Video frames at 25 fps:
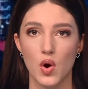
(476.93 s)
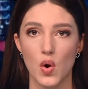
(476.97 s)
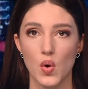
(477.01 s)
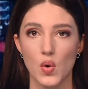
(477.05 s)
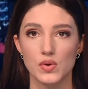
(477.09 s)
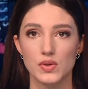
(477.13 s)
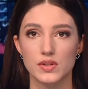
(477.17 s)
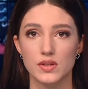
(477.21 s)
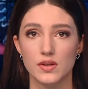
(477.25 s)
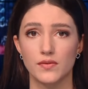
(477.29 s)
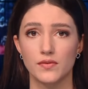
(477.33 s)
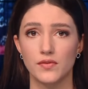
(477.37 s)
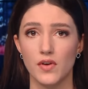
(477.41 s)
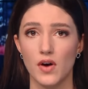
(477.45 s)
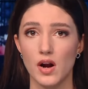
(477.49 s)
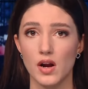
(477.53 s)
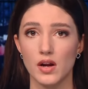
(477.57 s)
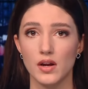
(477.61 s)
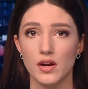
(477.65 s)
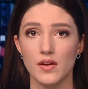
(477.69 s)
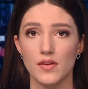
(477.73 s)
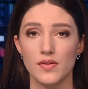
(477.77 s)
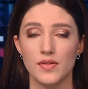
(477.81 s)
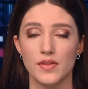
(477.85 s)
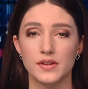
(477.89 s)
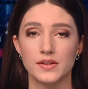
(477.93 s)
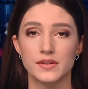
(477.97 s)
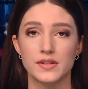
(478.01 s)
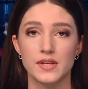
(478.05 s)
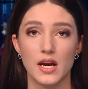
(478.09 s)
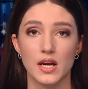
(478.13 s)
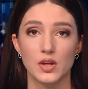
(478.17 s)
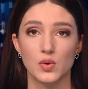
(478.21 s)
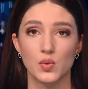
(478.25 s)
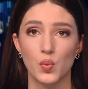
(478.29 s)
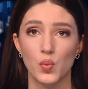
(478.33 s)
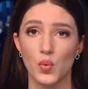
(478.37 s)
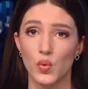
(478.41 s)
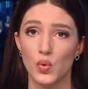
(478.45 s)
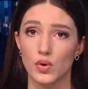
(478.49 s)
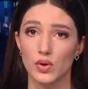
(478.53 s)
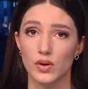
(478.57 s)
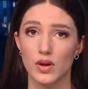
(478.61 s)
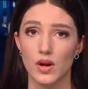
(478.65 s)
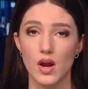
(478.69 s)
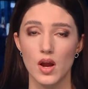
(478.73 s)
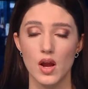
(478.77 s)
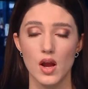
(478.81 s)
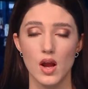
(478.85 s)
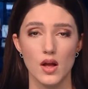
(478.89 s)
caused a fire in the dead
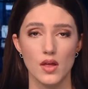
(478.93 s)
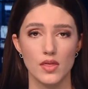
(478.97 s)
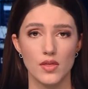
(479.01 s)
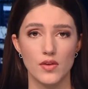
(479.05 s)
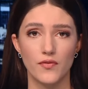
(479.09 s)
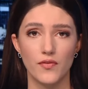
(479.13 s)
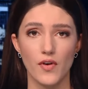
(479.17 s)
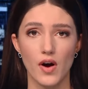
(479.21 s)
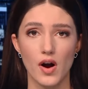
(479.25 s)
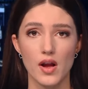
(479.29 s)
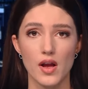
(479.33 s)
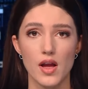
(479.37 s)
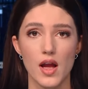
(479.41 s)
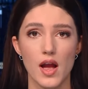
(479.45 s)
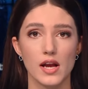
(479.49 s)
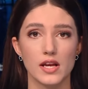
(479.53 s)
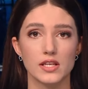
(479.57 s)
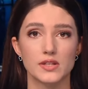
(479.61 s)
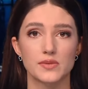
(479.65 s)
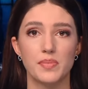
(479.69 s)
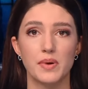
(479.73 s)
wood. The fire has